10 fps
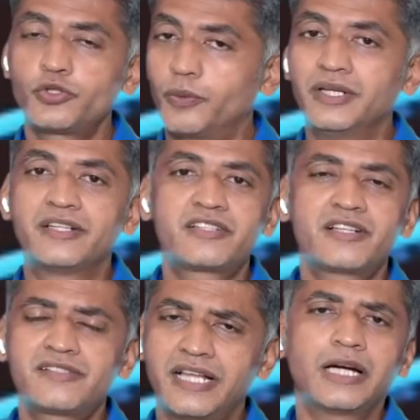So we'll
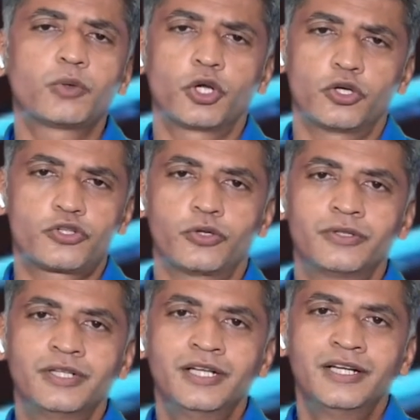discuss that one also.
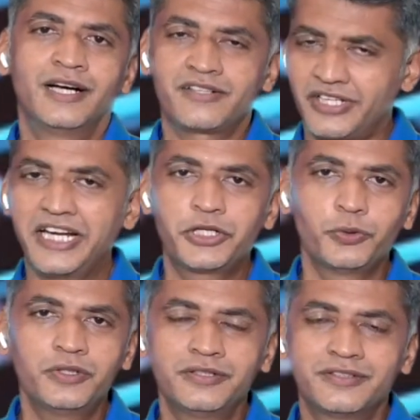Stay
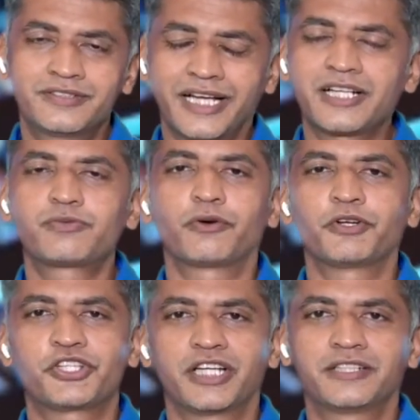tuned. Thanks for watching.